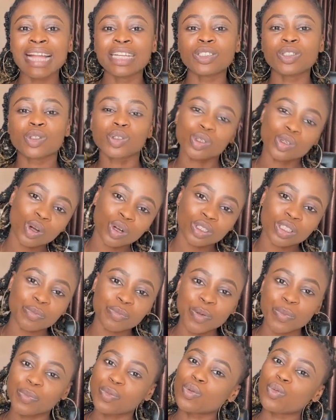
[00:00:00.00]
had
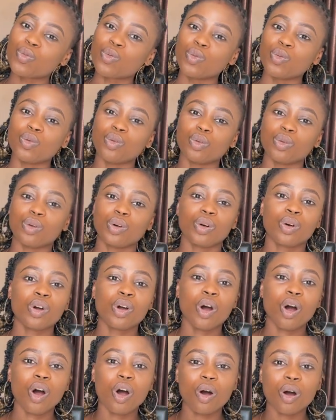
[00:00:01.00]
thought people
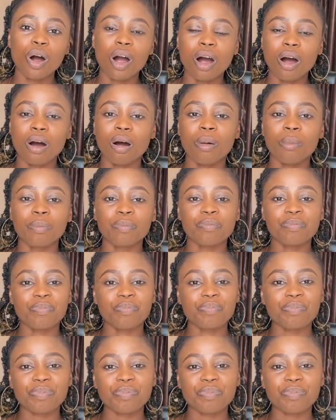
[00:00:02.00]
would, um,